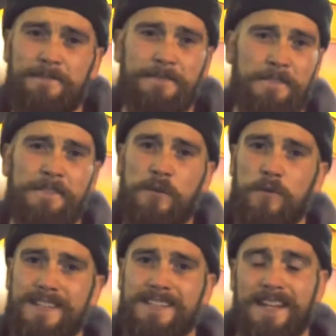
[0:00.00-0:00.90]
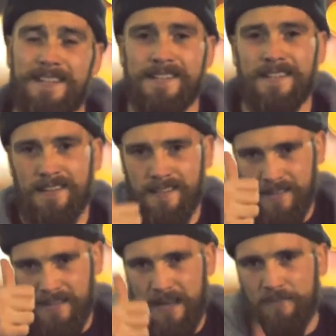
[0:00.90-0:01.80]
him 50 quid and says,
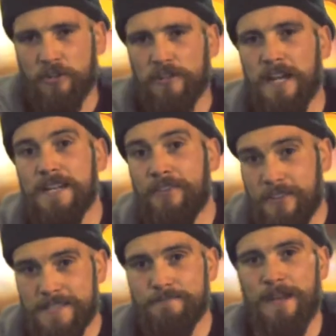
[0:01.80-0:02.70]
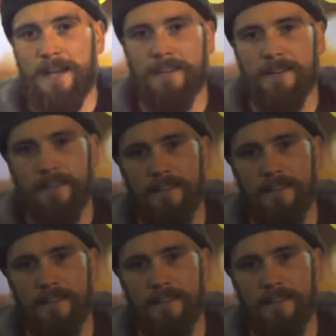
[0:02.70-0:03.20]
have a good night, you've earned it, me lad.